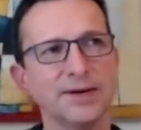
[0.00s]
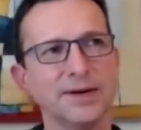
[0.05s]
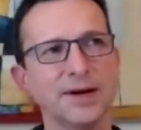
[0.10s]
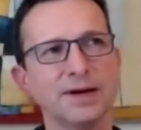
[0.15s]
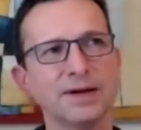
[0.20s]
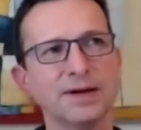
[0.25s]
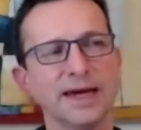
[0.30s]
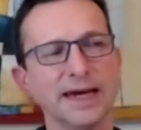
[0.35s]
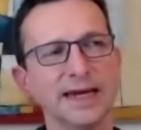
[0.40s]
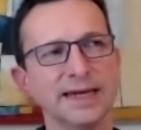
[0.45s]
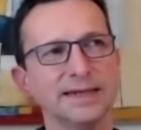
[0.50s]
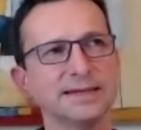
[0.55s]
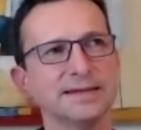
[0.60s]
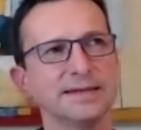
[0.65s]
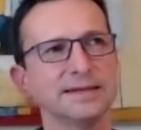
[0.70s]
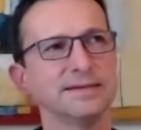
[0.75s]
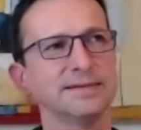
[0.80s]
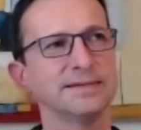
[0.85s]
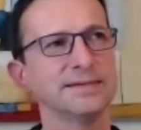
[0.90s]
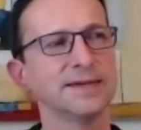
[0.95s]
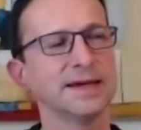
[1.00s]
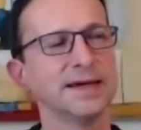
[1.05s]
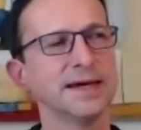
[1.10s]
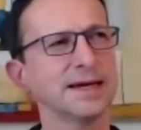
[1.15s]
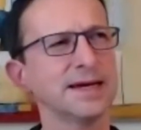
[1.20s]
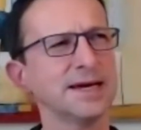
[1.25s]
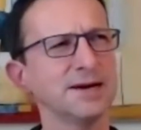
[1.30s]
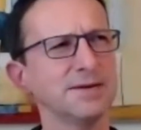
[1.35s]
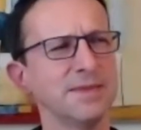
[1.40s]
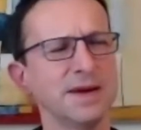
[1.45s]
Okay. I
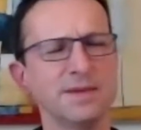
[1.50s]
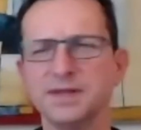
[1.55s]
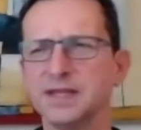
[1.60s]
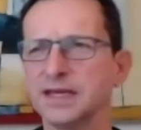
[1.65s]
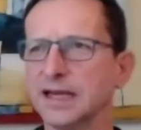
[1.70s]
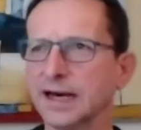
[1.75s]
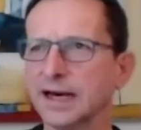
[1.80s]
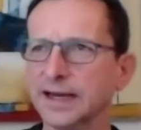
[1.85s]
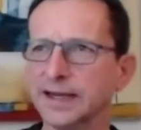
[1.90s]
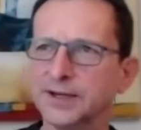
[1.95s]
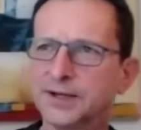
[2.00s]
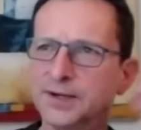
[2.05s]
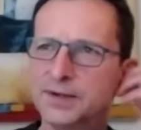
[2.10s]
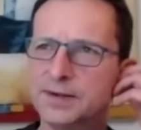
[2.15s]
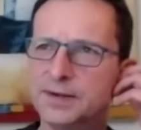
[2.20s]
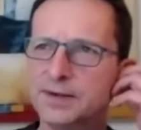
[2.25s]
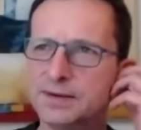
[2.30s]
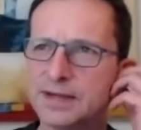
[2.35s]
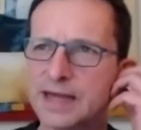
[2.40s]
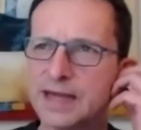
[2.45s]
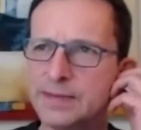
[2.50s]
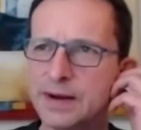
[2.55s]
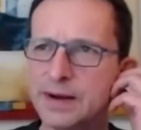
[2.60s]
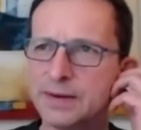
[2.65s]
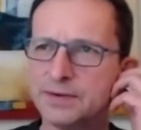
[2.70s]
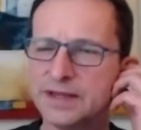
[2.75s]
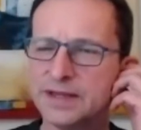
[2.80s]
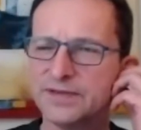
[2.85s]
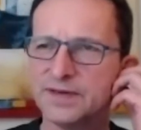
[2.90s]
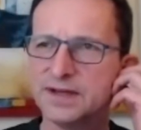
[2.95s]
can't remember the guy who came up
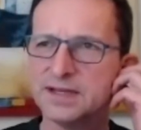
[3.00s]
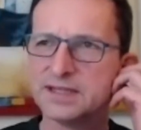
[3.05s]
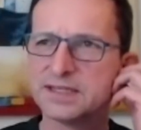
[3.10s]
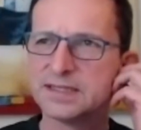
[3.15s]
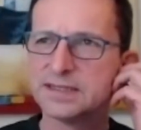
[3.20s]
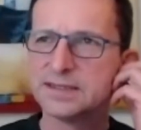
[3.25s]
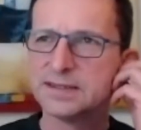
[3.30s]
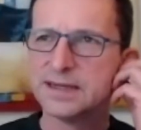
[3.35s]
with it first.